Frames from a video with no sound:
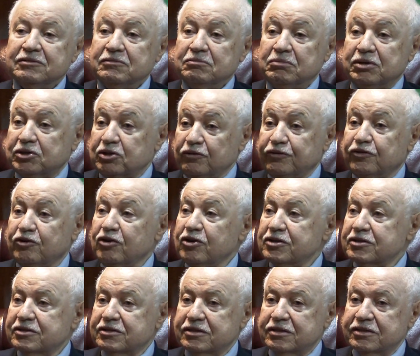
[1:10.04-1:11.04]
But of
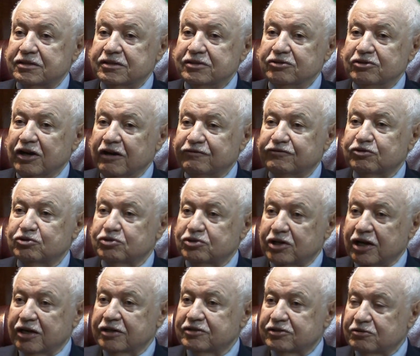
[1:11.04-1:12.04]
course, you have to
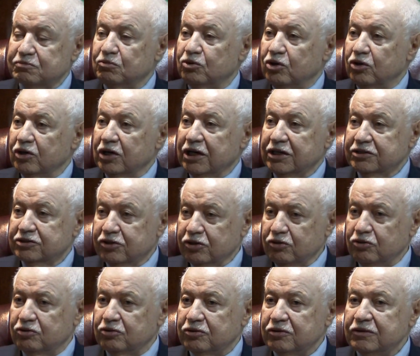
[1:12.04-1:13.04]
start small and
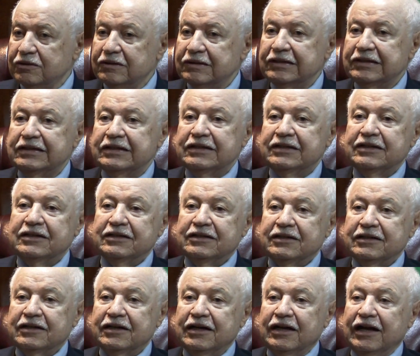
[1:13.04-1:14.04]
grow.
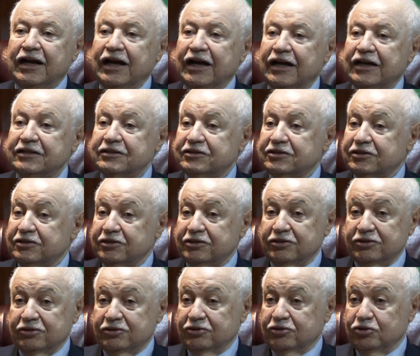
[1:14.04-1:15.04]
And
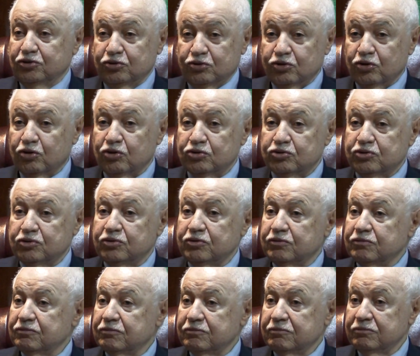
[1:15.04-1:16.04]
you grow
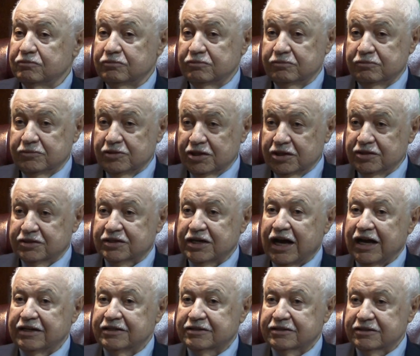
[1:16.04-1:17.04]
in
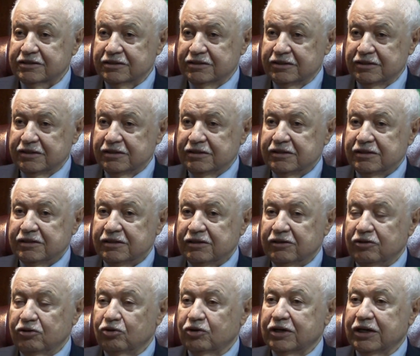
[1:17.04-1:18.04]
size
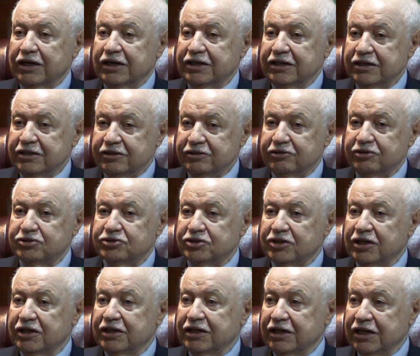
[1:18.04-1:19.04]
locally,
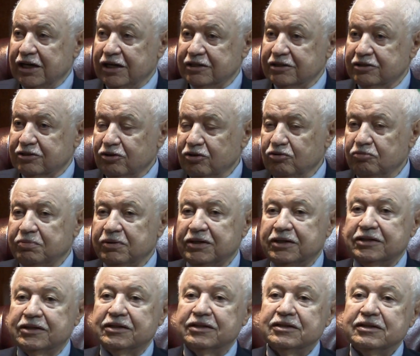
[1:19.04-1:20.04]
regionally, and
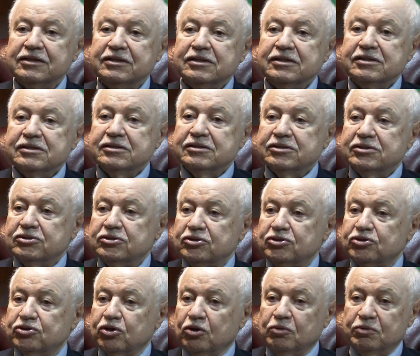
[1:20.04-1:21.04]
globally.
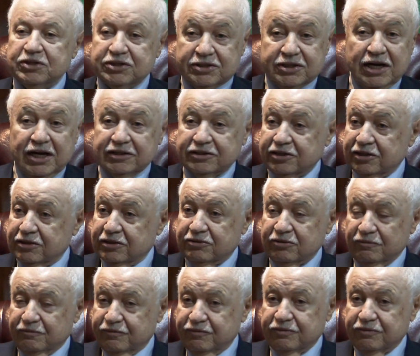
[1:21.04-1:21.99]
So we started to